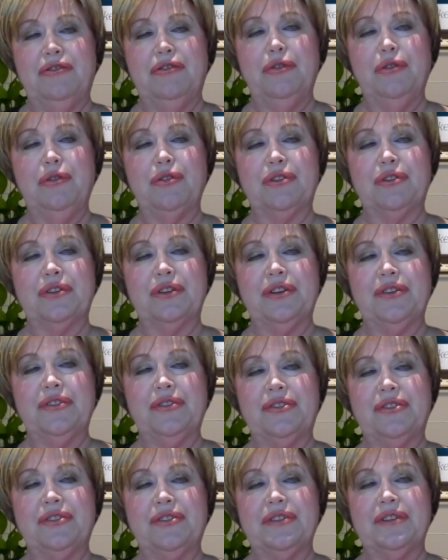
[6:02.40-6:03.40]
do look at
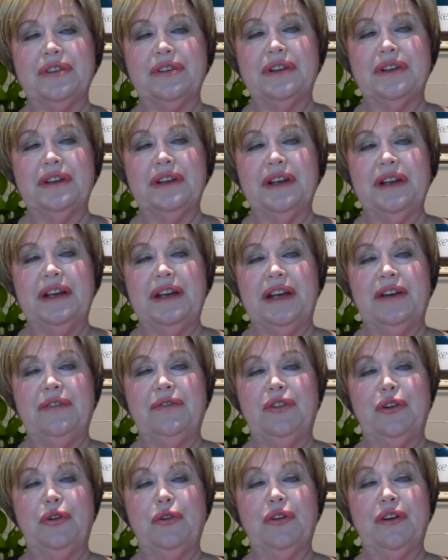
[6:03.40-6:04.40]
us.
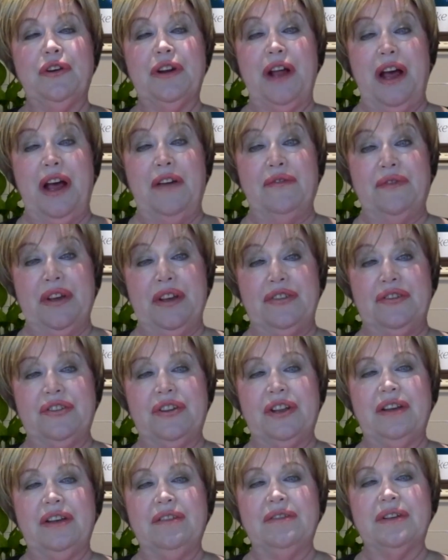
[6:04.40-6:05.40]
If you're a
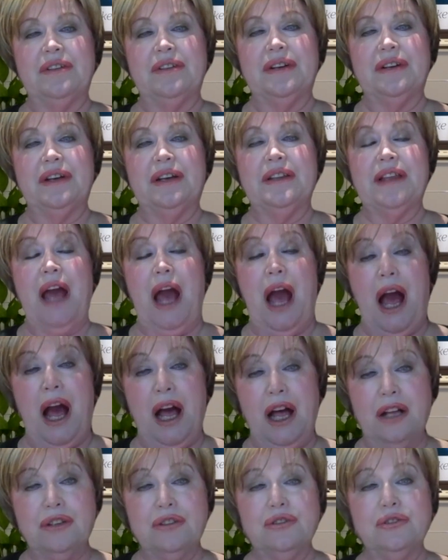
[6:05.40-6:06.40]
Vesta, there
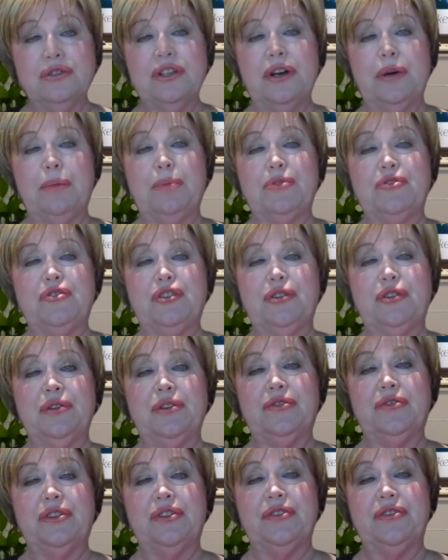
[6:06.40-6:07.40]
are good
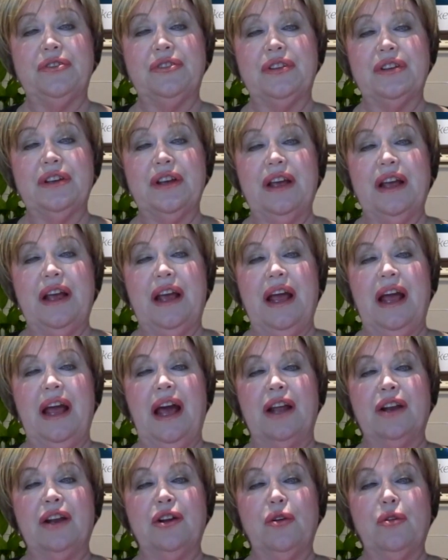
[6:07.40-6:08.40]
opportunities,
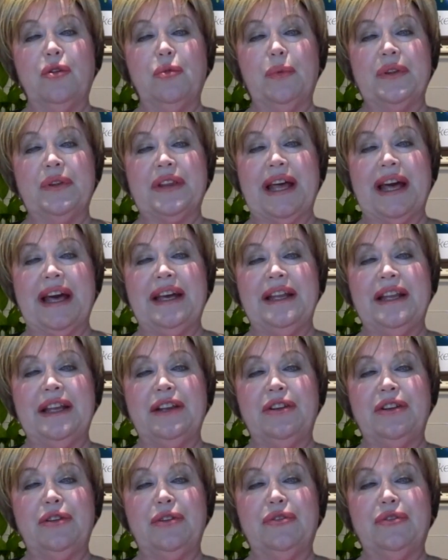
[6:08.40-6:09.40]
along with
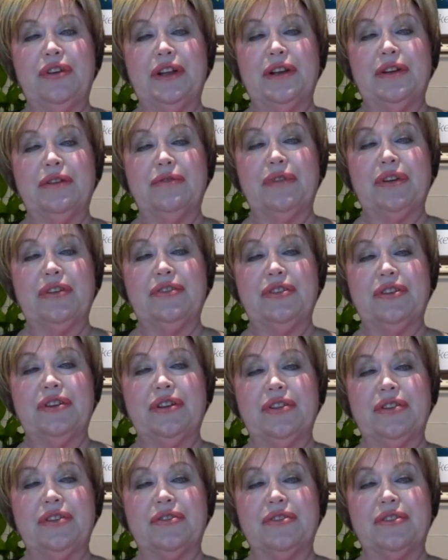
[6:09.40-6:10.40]
gaining New Zealand
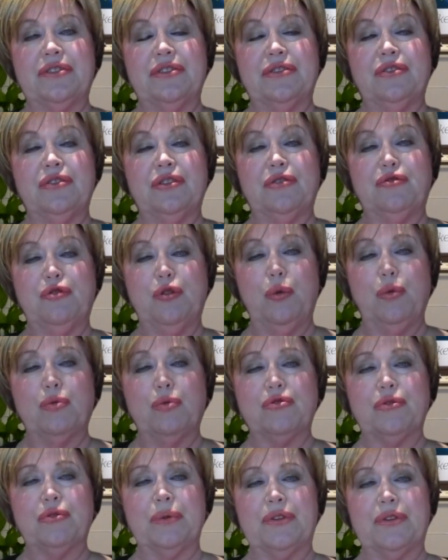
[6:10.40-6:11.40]
residence, to
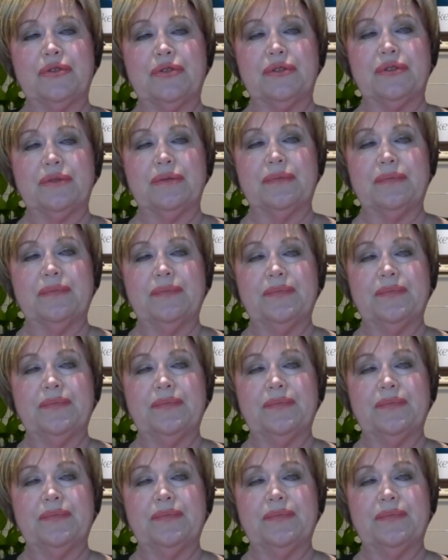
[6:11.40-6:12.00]
talk to us.